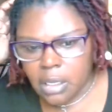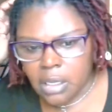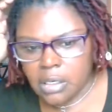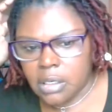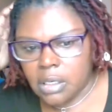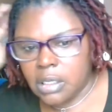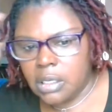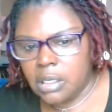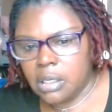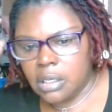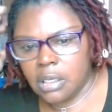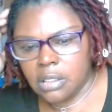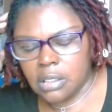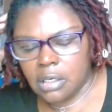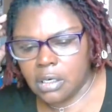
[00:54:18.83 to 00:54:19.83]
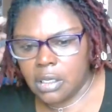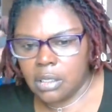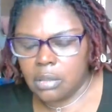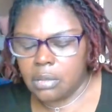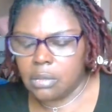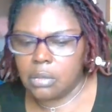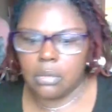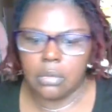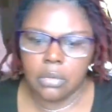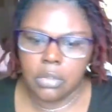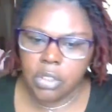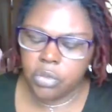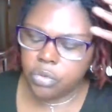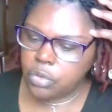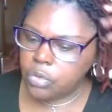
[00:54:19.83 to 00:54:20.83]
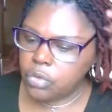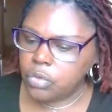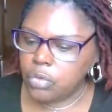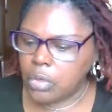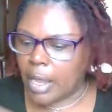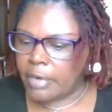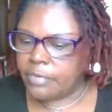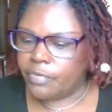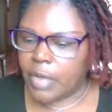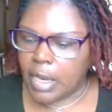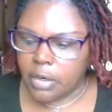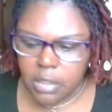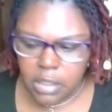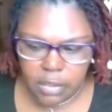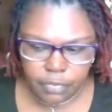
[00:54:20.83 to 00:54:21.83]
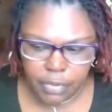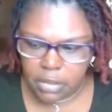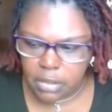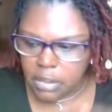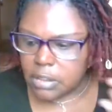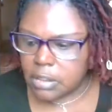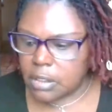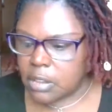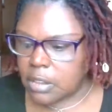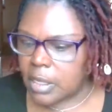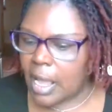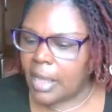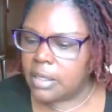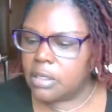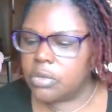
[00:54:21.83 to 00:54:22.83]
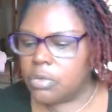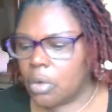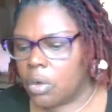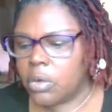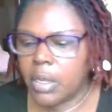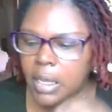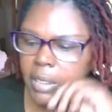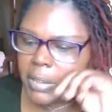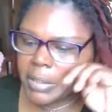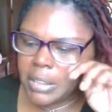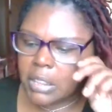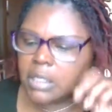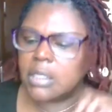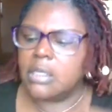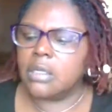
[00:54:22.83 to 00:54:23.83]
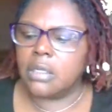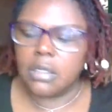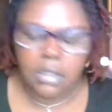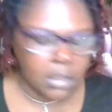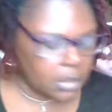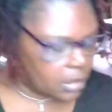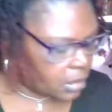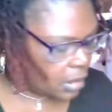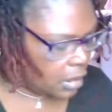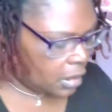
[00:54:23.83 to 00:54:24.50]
and then he can get the link. Q, you got to follow Kiva and get the link. Got Q. Okay, good, good, good, good.